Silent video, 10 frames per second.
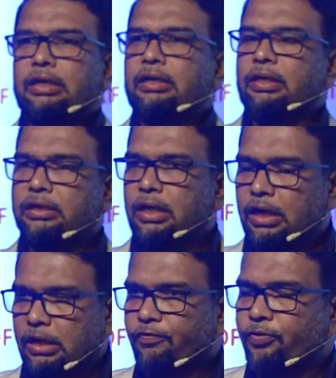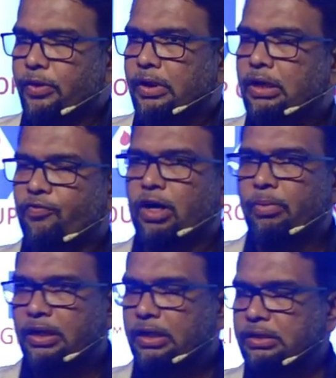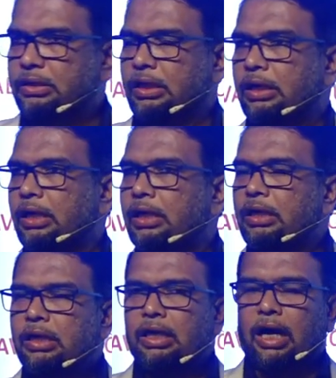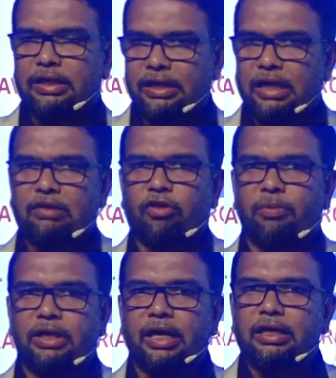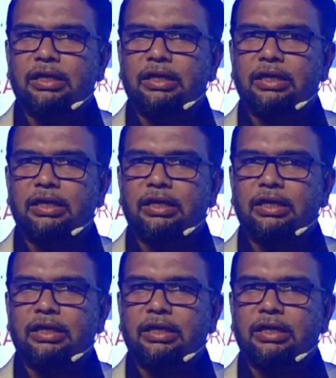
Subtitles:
there is a lot of fibers and other dirt will be there.